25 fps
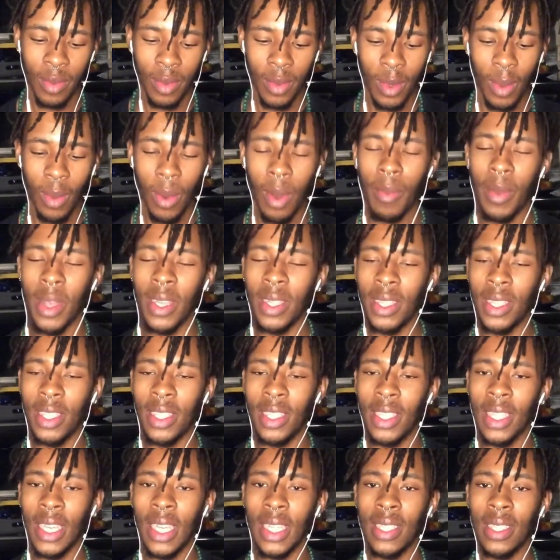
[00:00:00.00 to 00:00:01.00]
what message
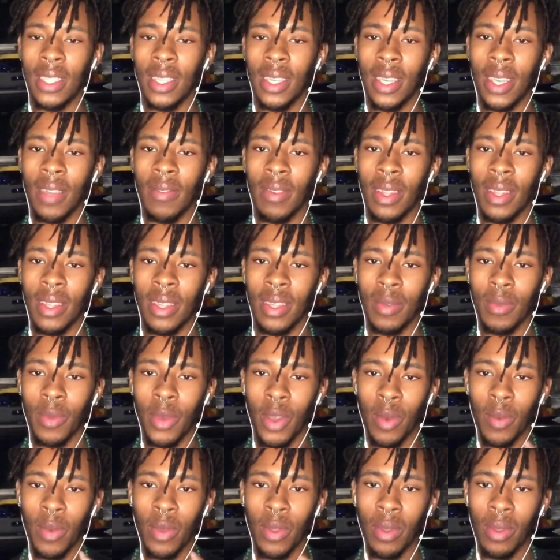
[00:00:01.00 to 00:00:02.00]
she has to give at this
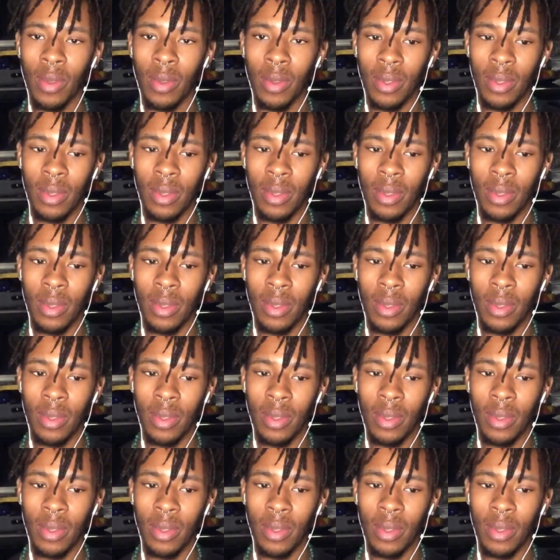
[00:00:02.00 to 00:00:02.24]
moment,